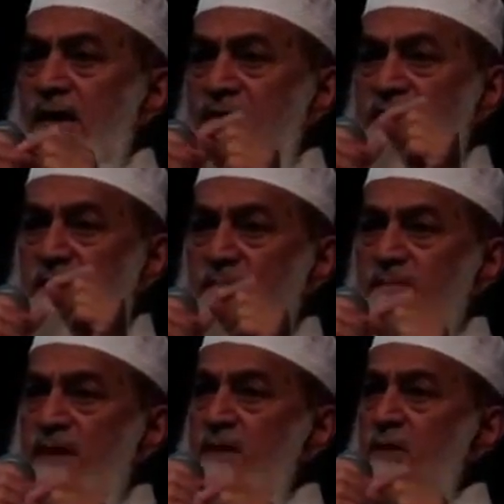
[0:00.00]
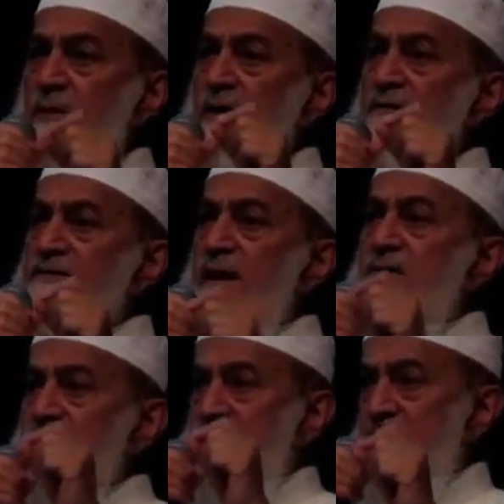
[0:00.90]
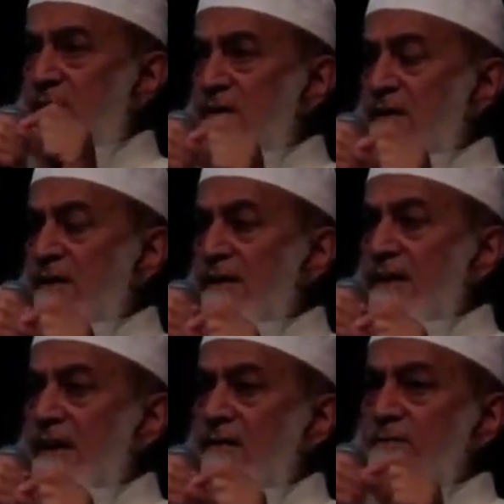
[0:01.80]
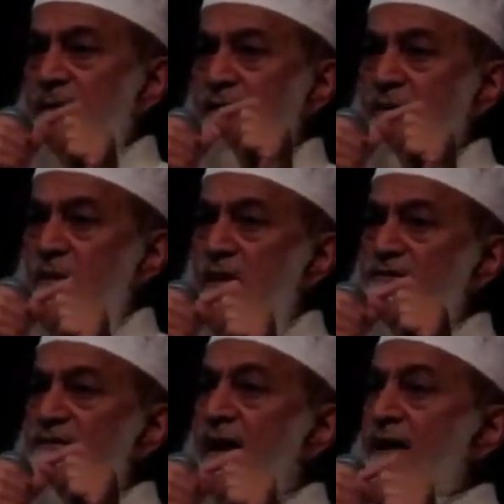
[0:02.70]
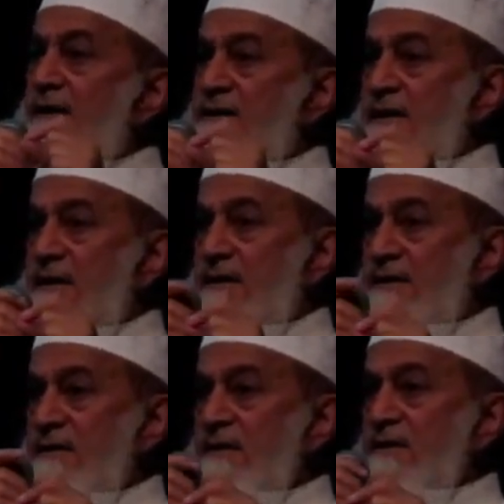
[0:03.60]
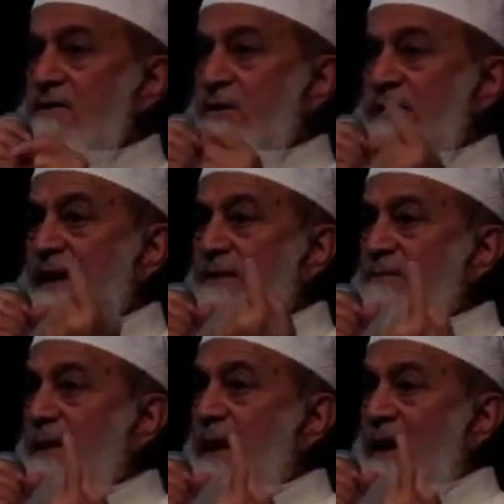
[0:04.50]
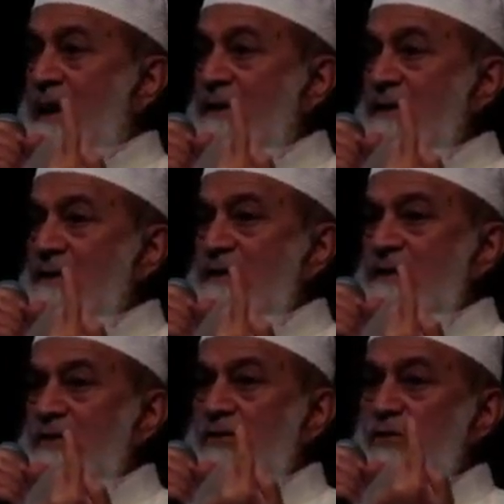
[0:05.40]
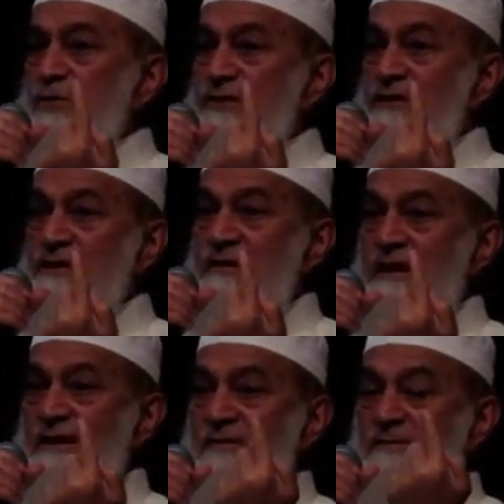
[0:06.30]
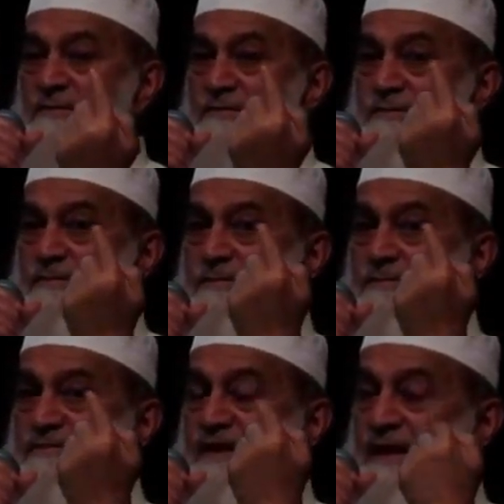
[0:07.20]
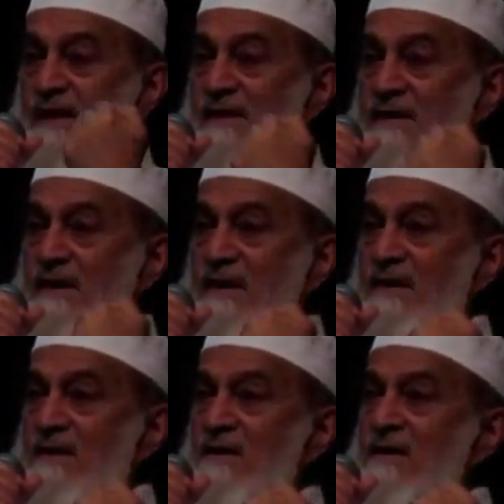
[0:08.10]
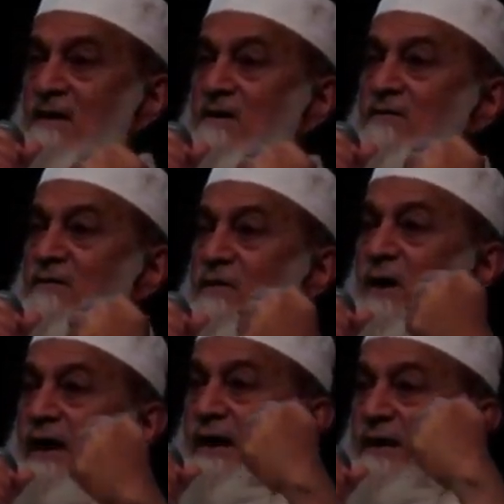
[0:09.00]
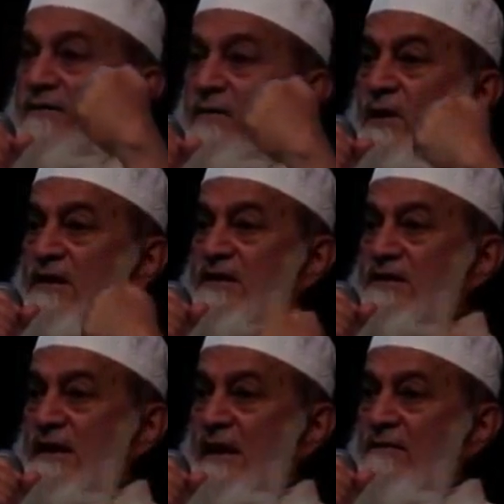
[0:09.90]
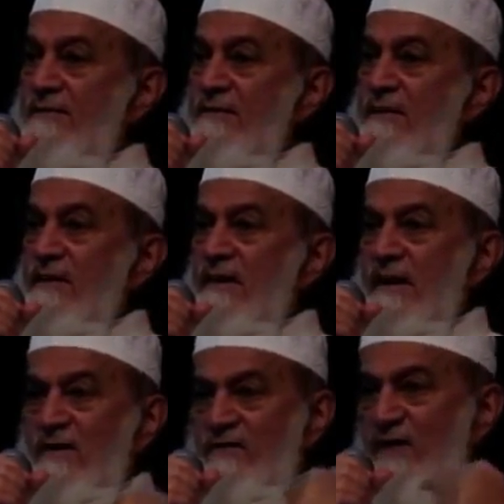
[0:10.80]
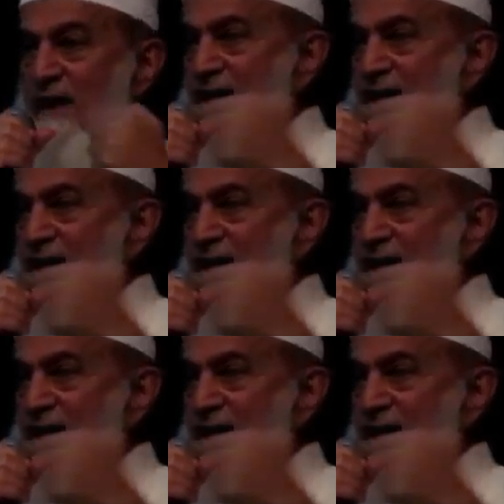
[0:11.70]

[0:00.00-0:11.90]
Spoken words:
has some particular function and particular faculty. So that part uses that faculty for itself and for